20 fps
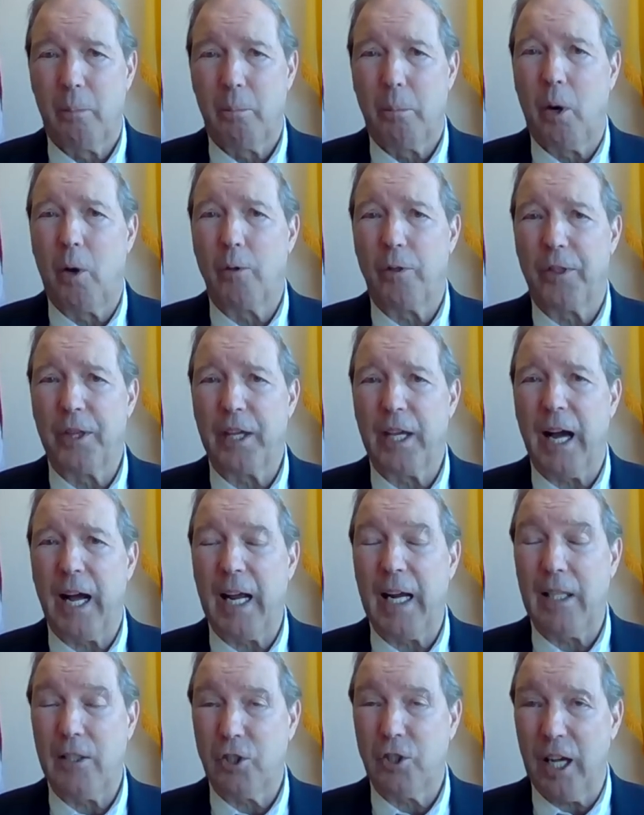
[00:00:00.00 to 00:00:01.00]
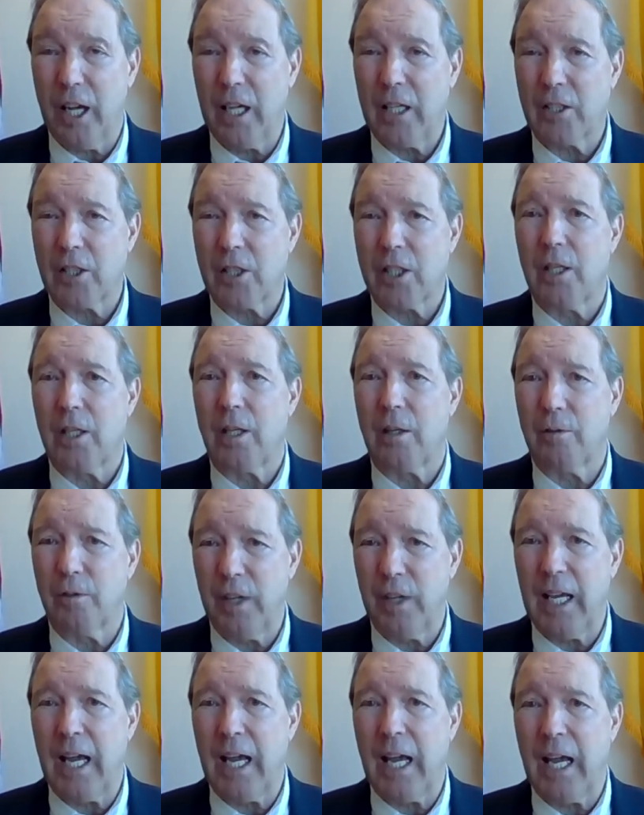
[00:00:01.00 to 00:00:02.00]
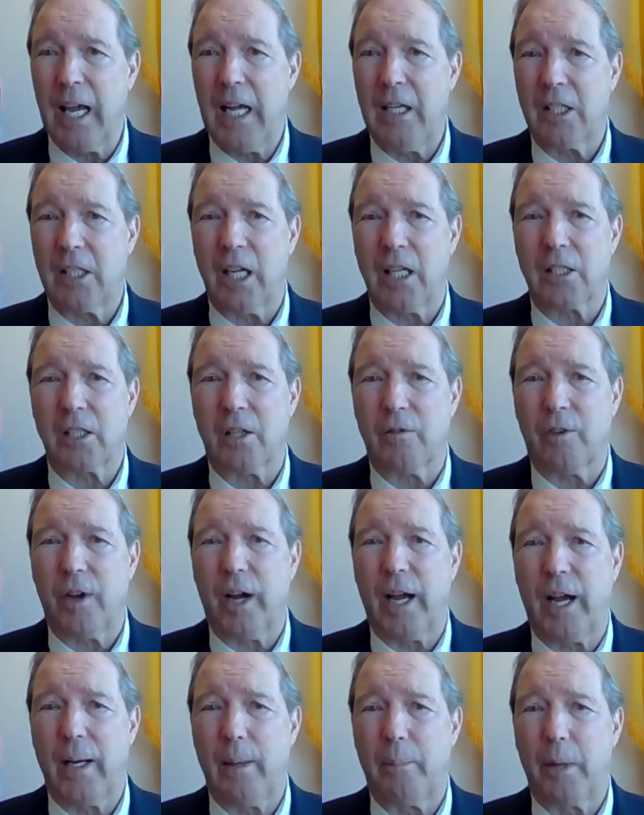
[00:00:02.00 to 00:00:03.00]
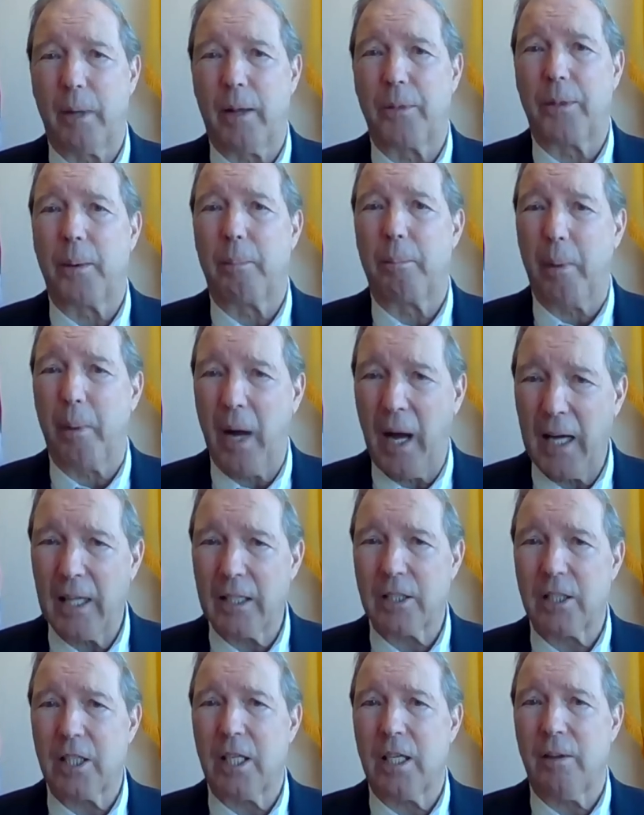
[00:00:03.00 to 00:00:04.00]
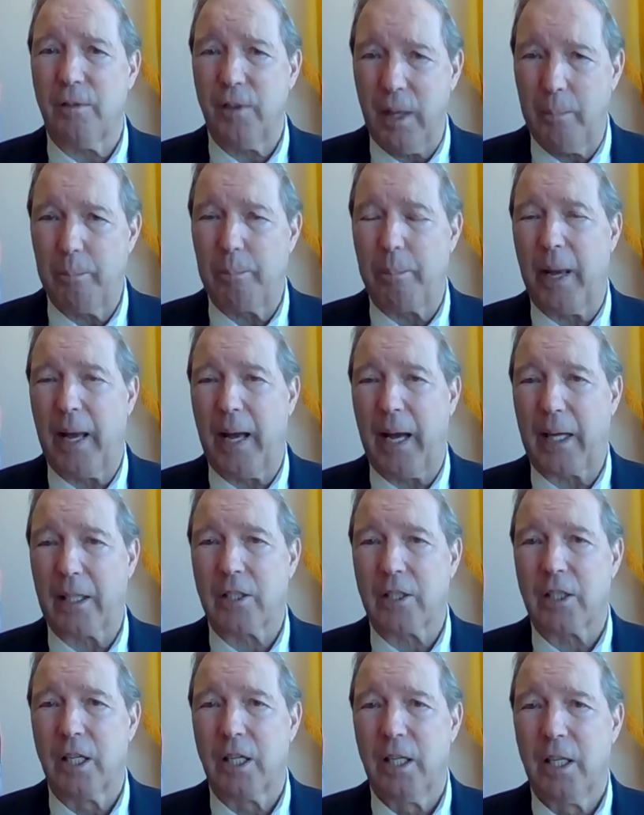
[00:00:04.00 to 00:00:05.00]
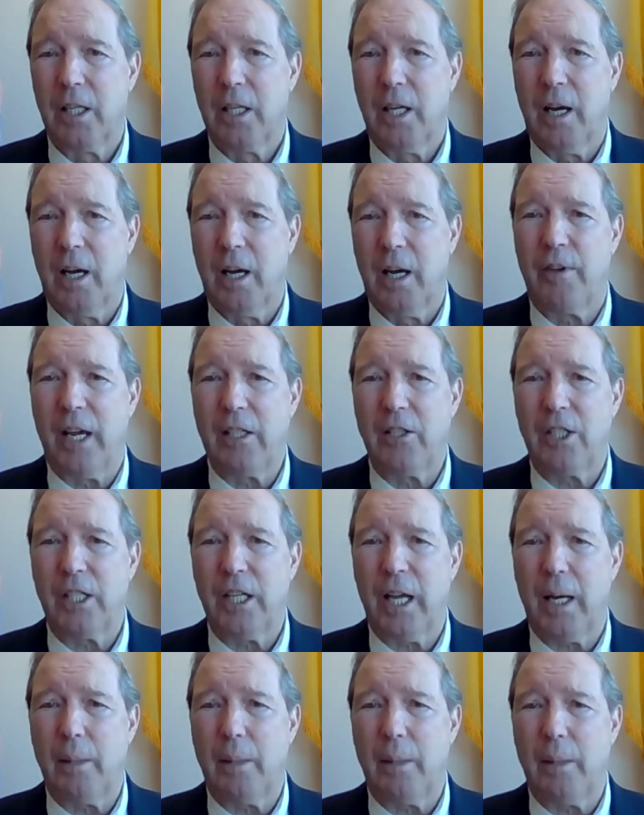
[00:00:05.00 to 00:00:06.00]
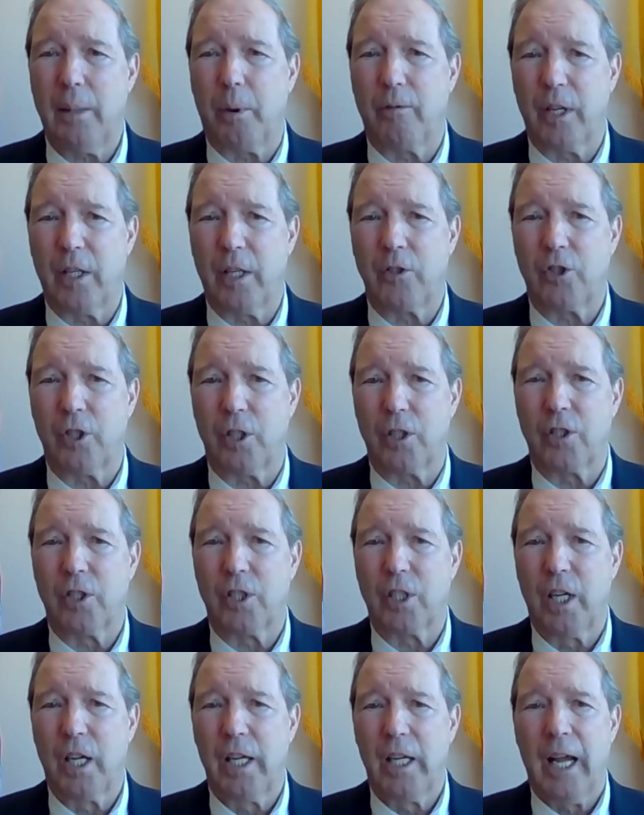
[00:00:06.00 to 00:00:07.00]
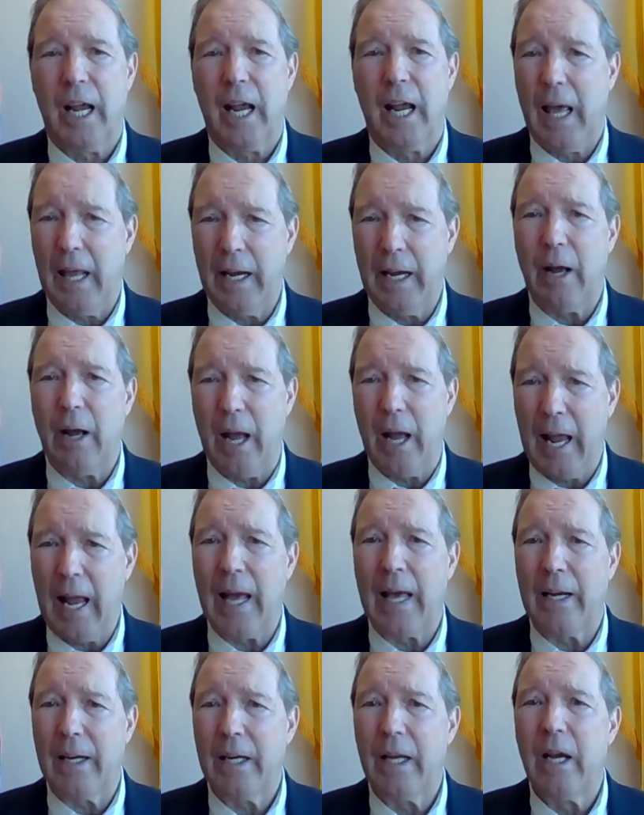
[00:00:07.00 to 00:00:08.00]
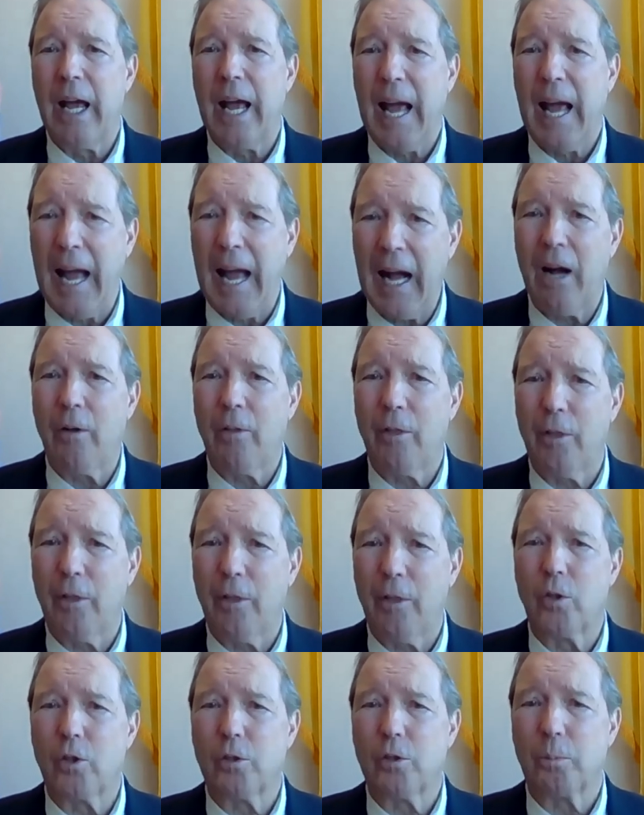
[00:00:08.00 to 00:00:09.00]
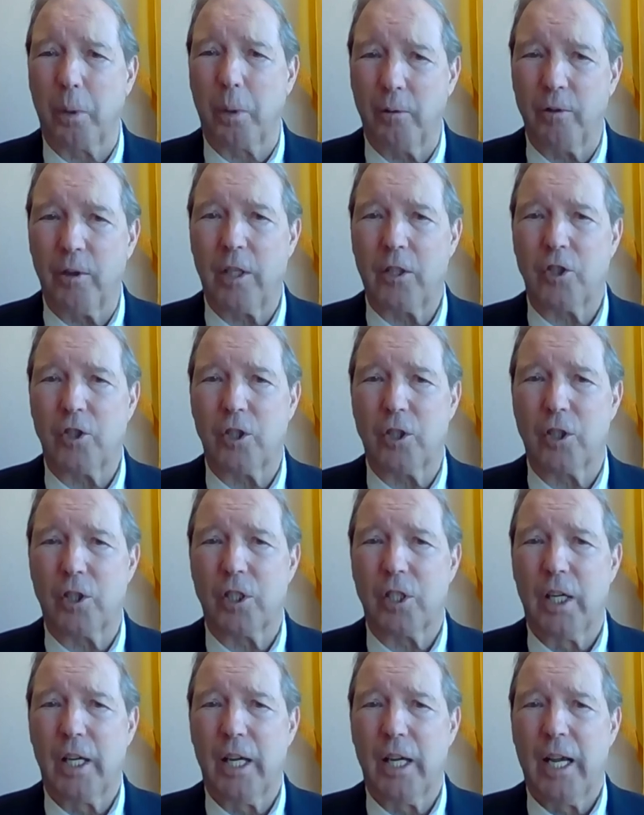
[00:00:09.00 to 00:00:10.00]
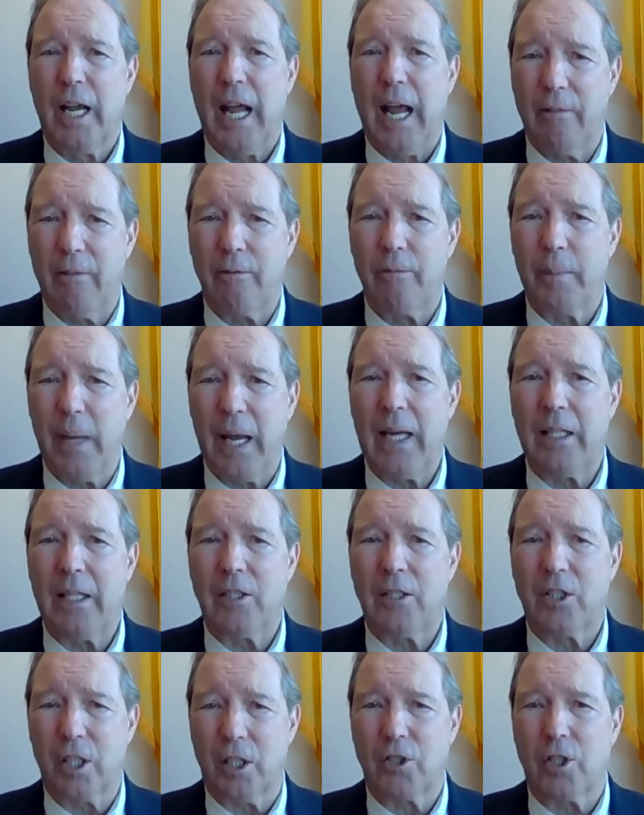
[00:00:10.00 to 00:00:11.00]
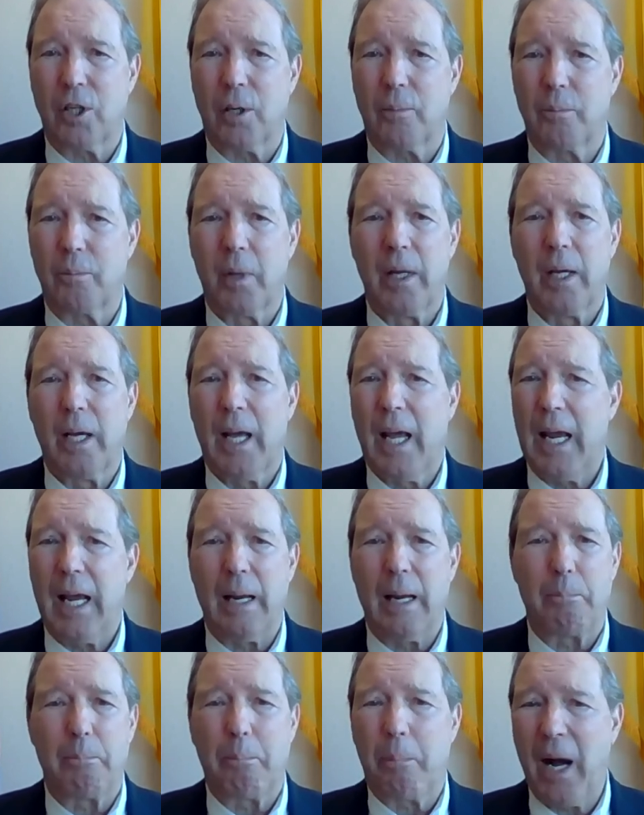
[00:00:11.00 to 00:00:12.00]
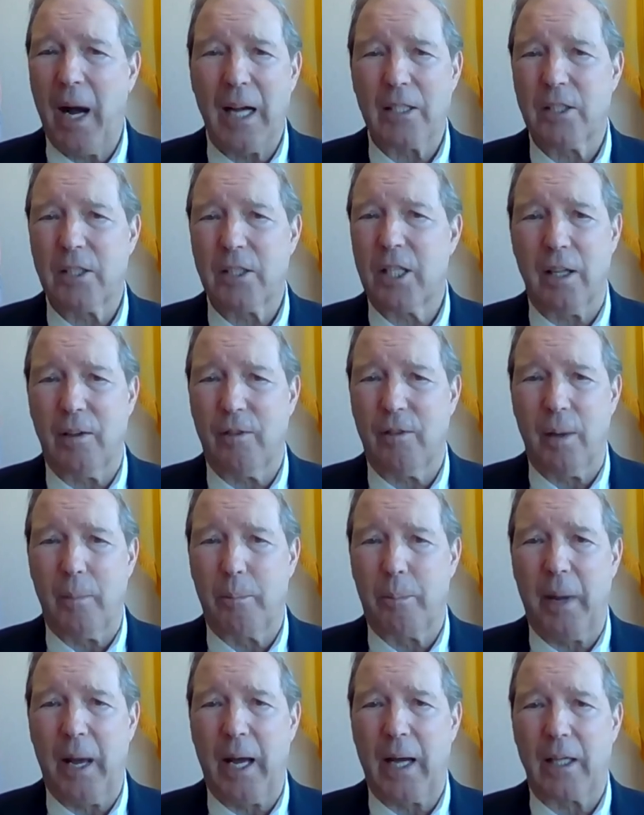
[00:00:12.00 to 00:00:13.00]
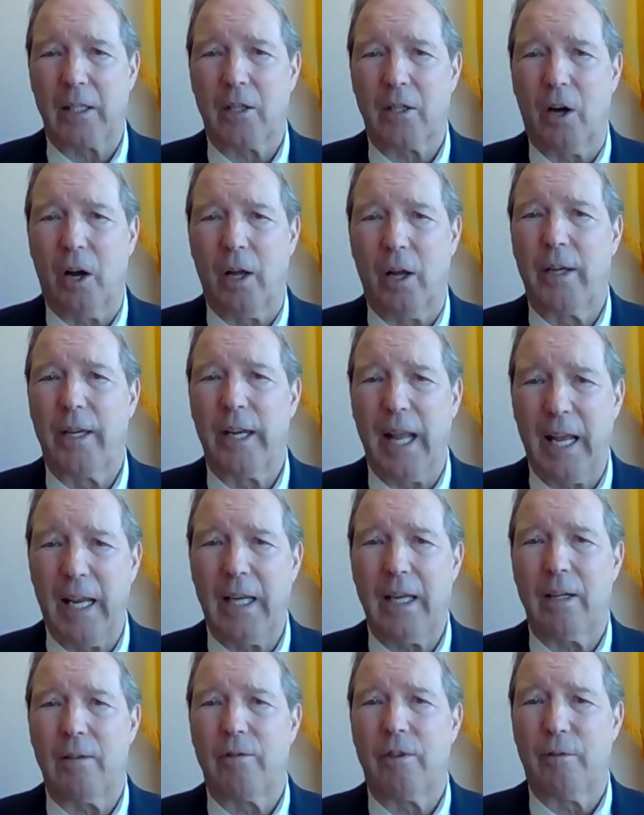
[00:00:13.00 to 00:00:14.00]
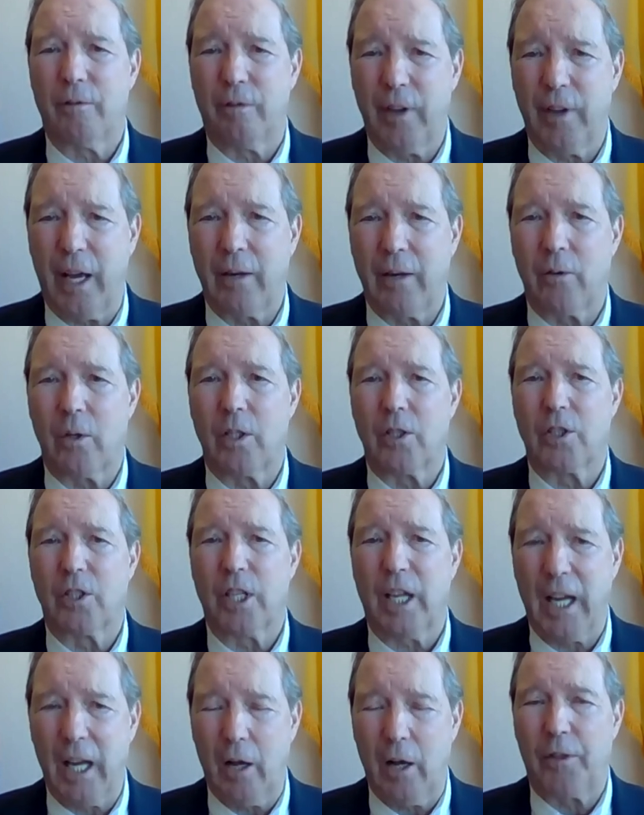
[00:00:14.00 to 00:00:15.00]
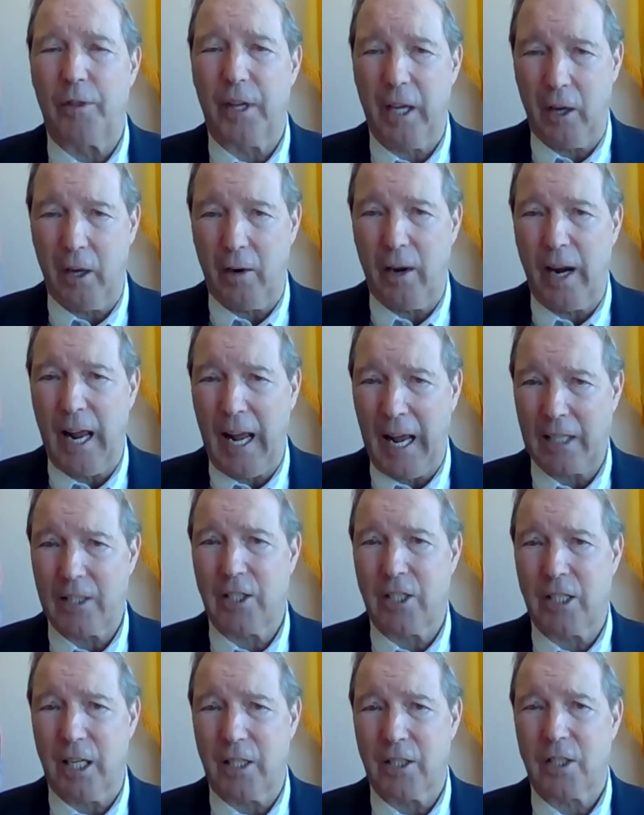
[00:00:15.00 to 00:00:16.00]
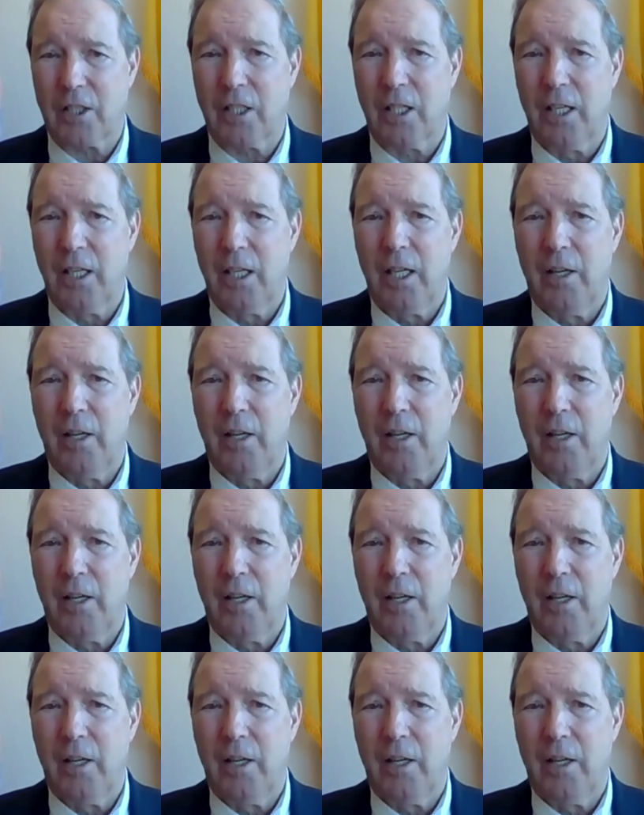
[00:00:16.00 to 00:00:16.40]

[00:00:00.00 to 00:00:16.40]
Both the IHS and the VA testified about the positive impacts of ACA provisions and how those provisions have made such a positive impact on Native veterans' healthcare access.